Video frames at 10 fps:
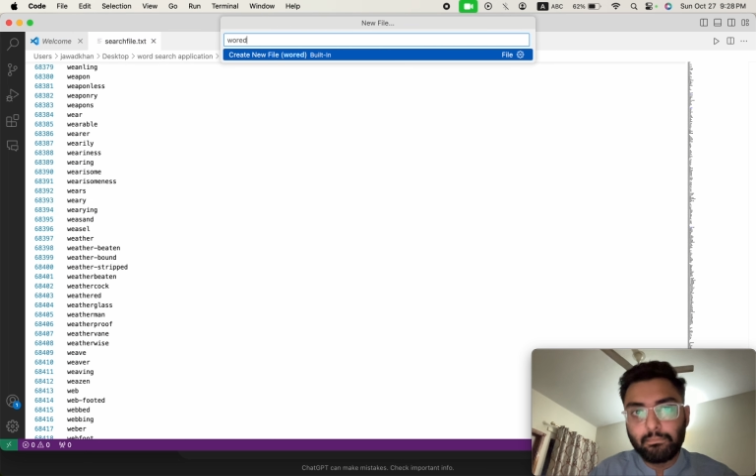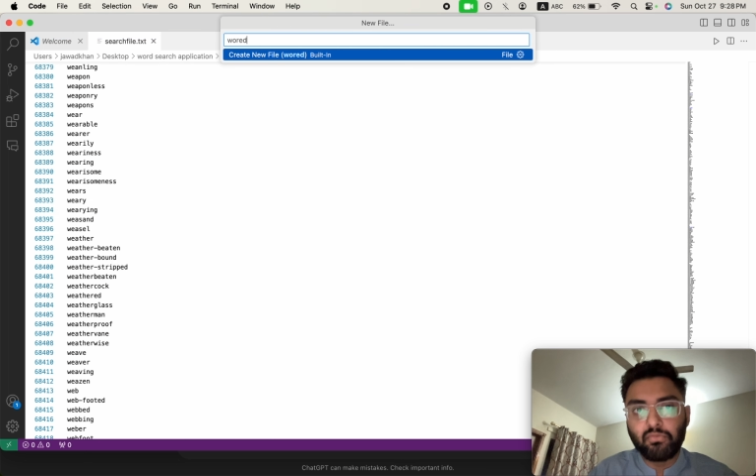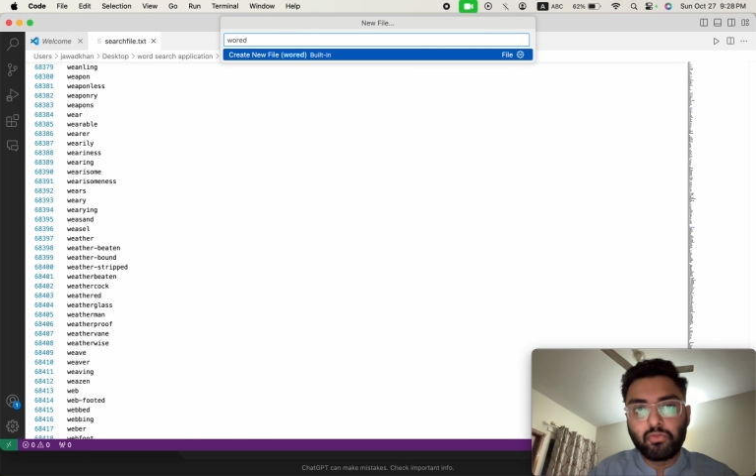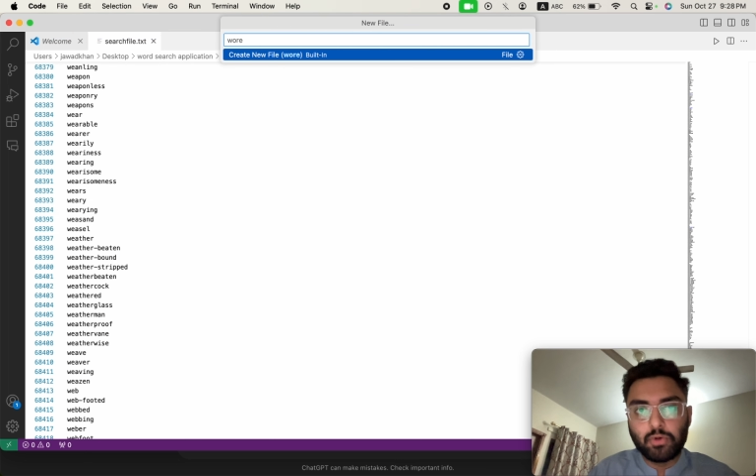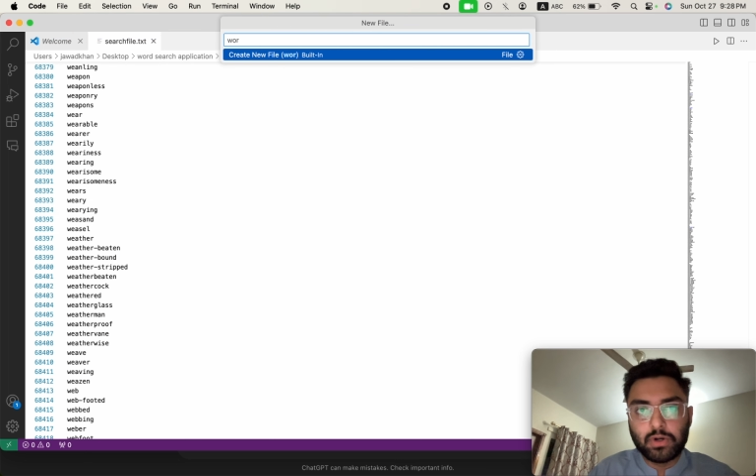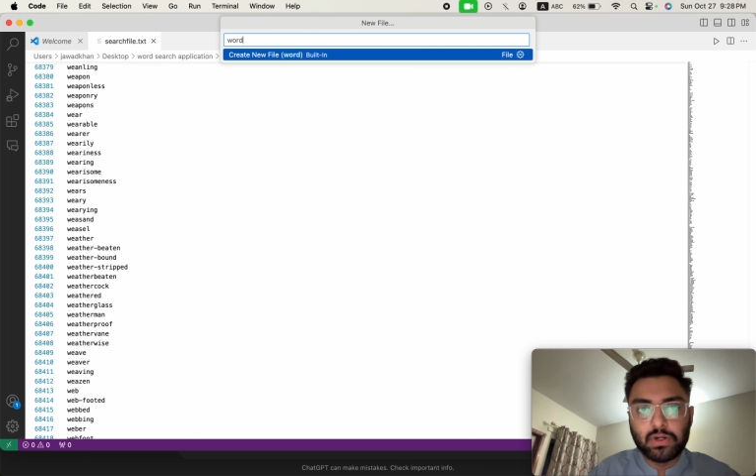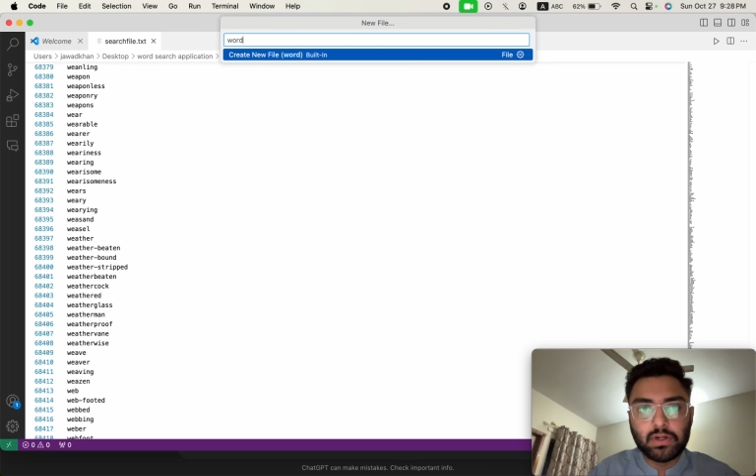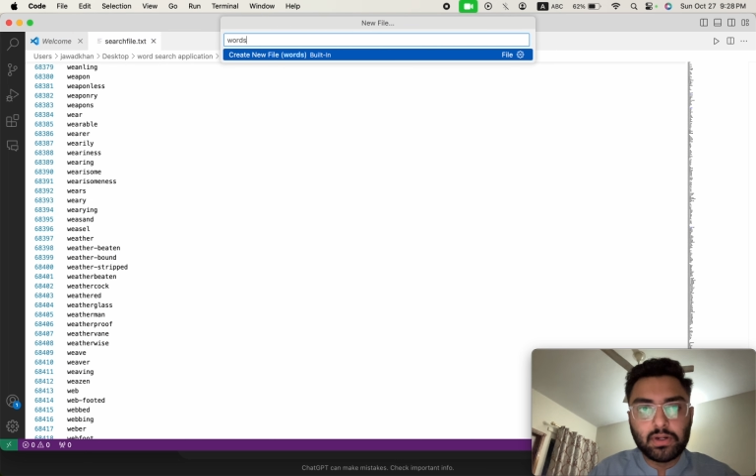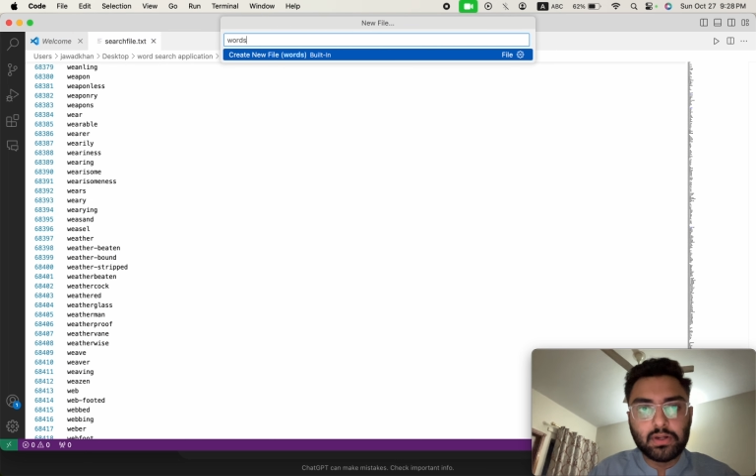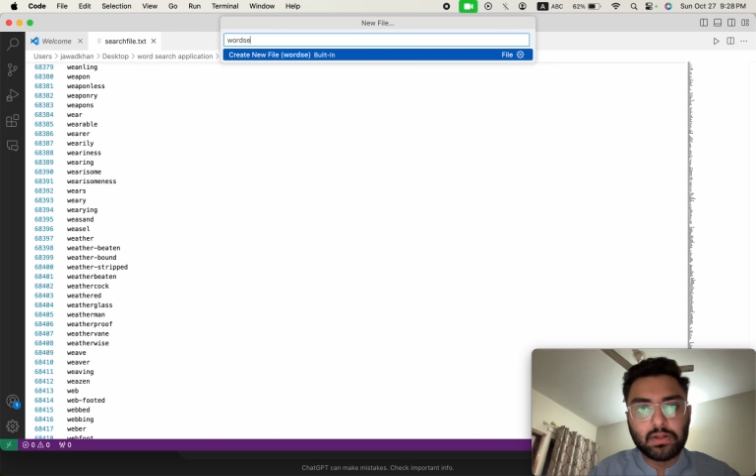
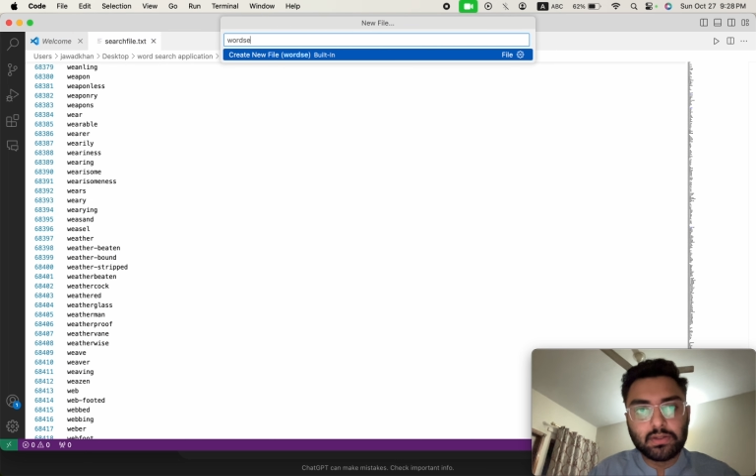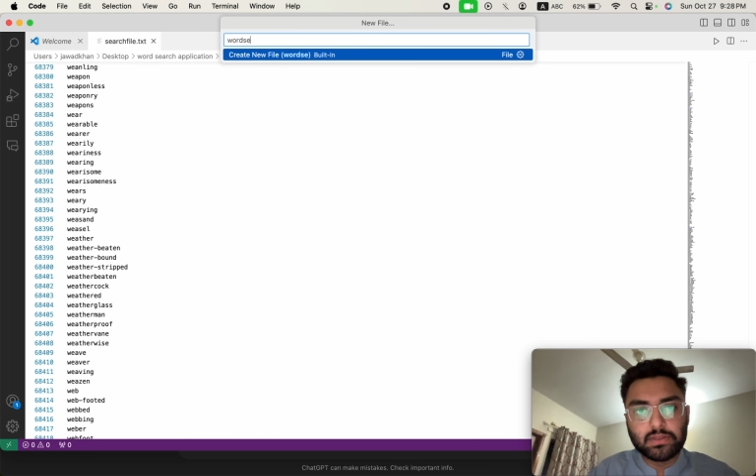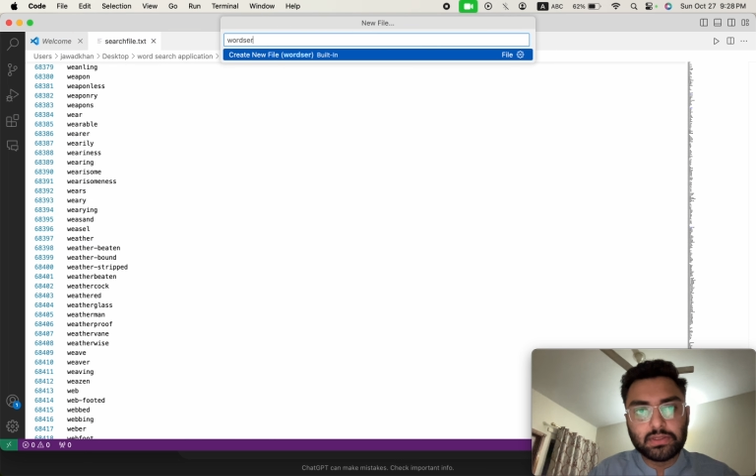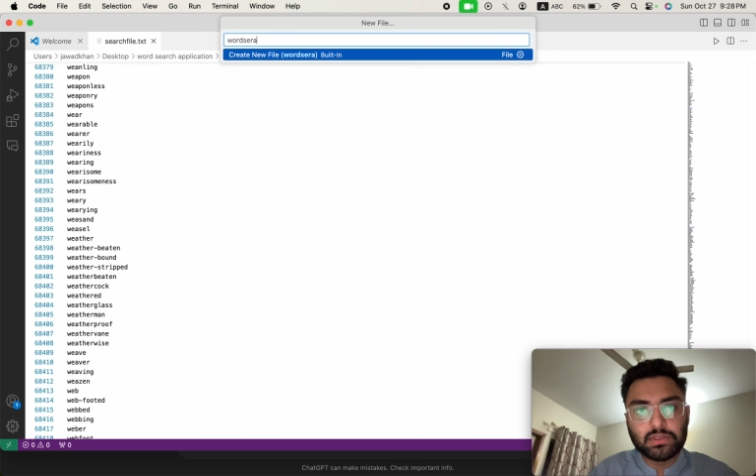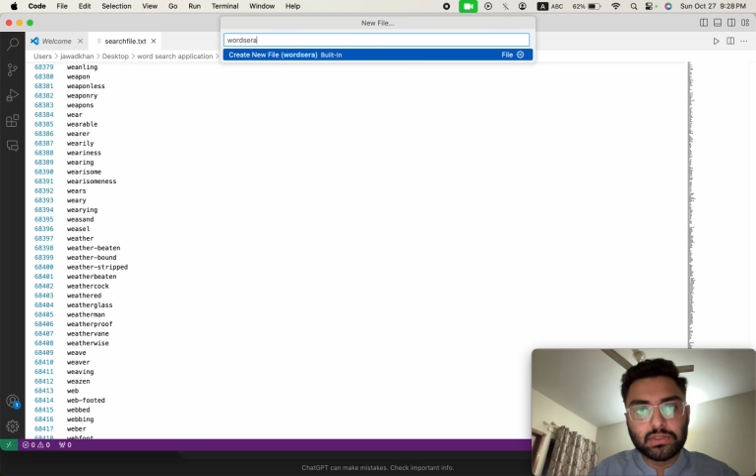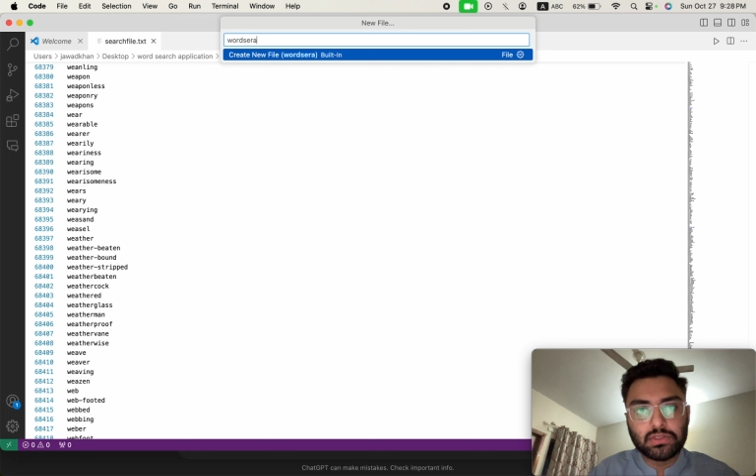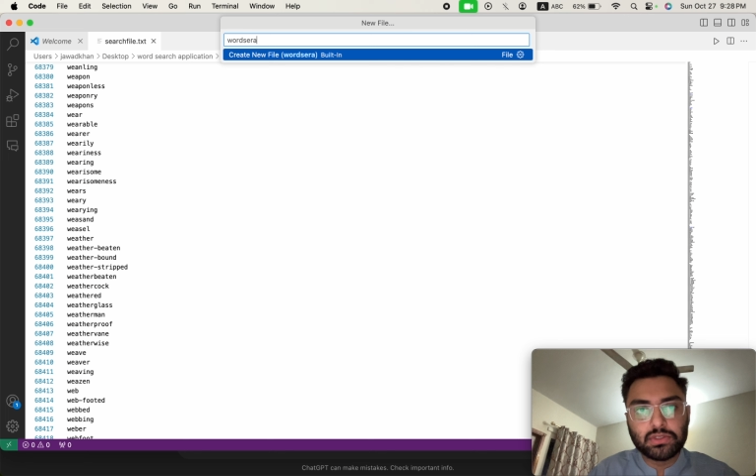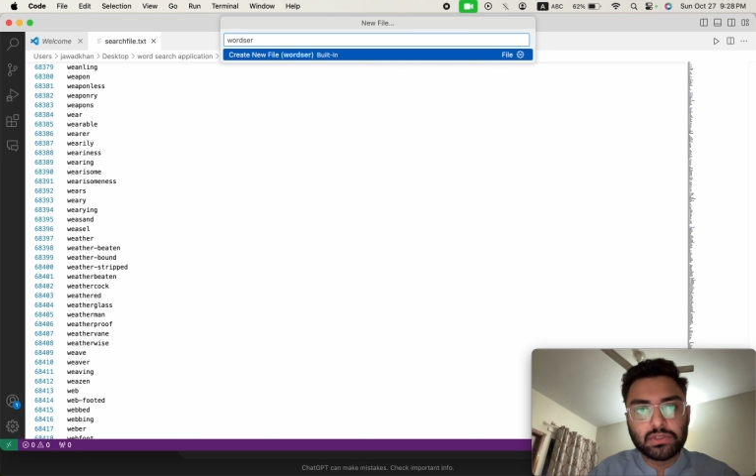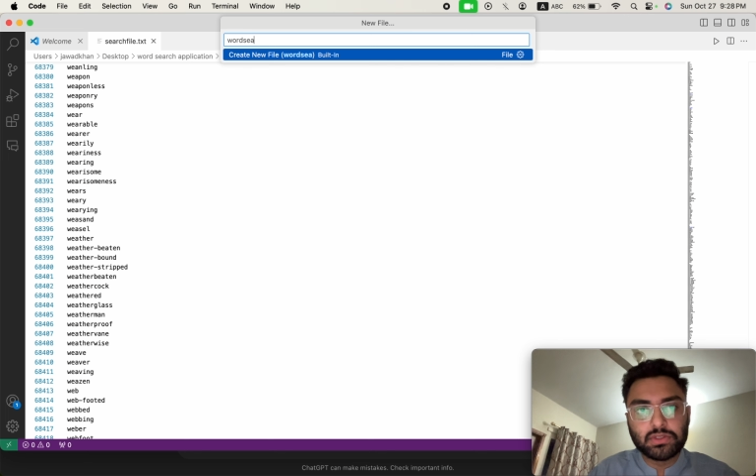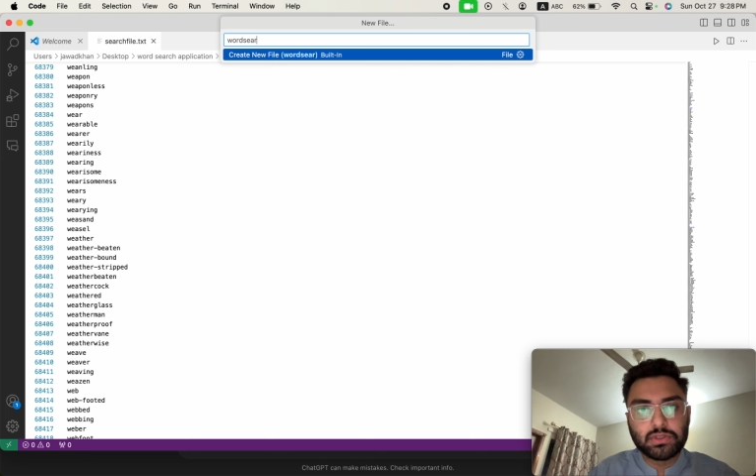word
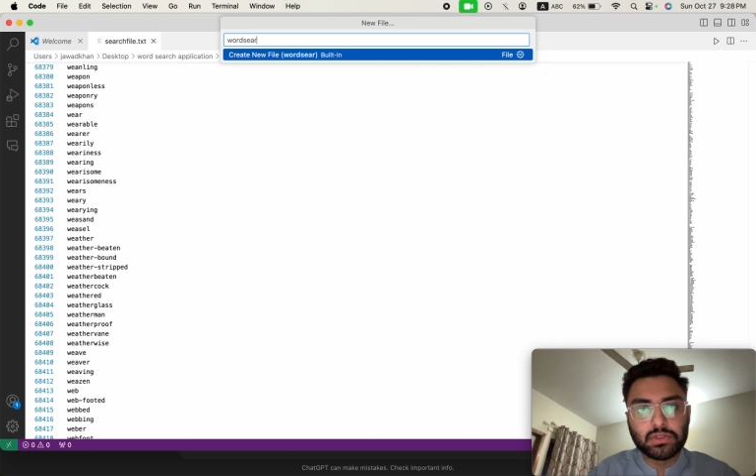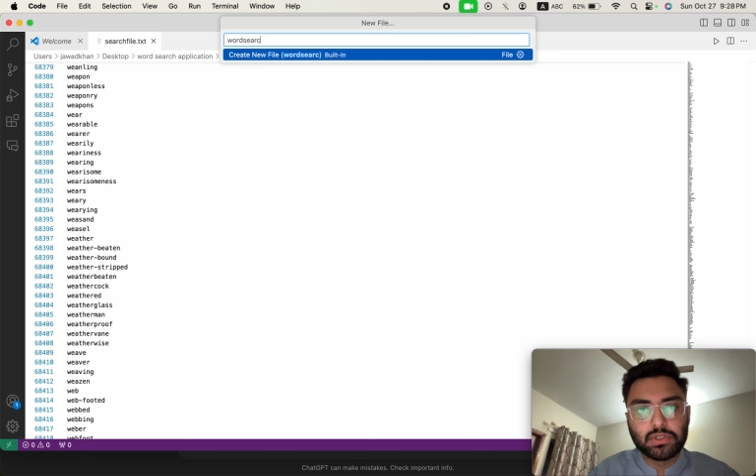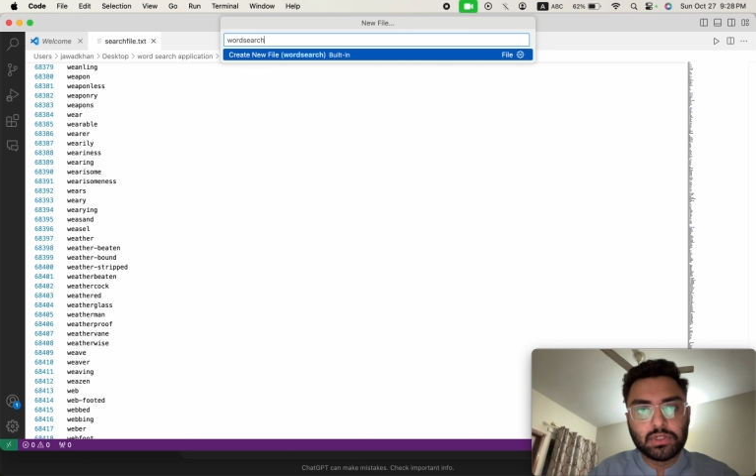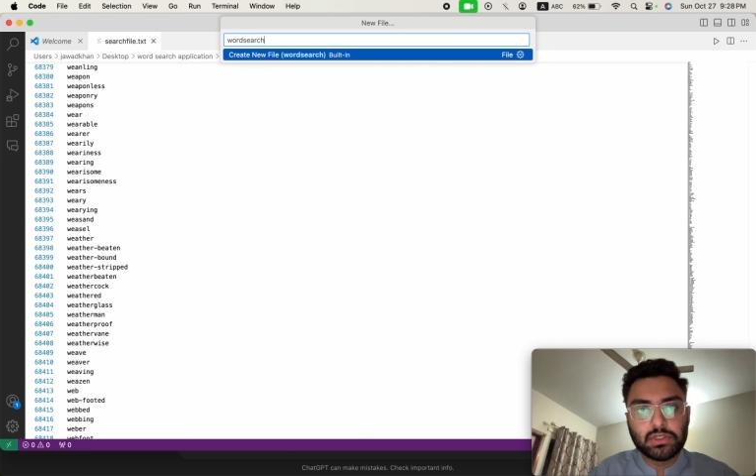search.py.